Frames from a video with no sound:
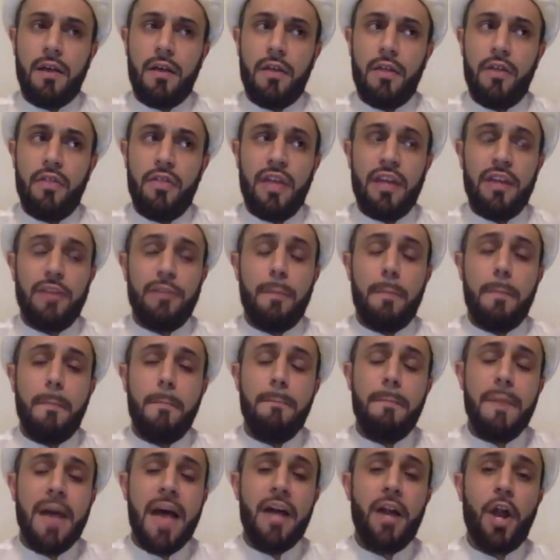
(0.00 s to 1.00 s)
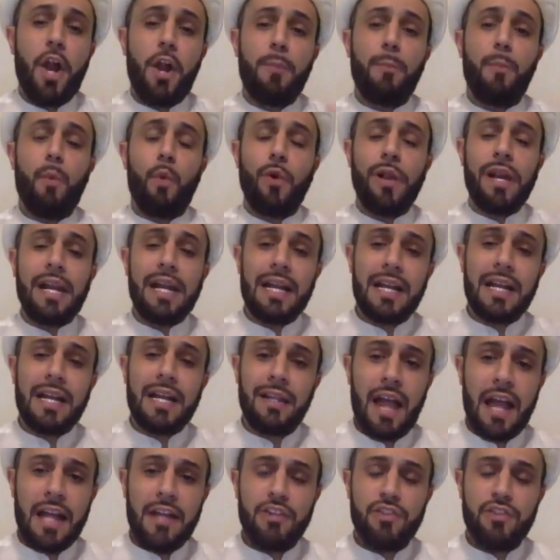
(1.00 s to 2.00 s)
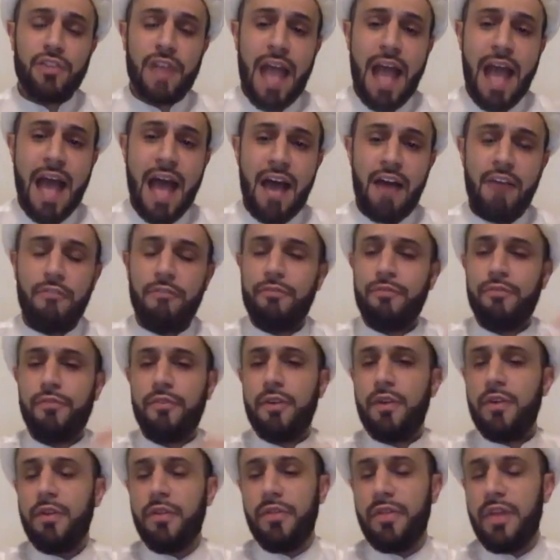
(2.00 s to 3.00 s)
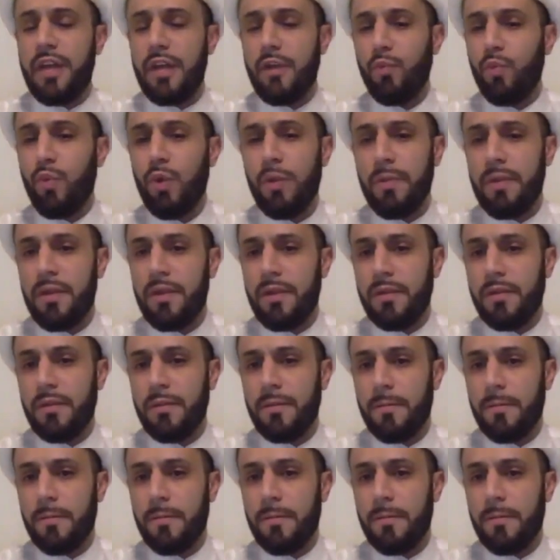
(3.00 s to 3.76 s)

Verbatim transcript: that men are more inclined to have than women.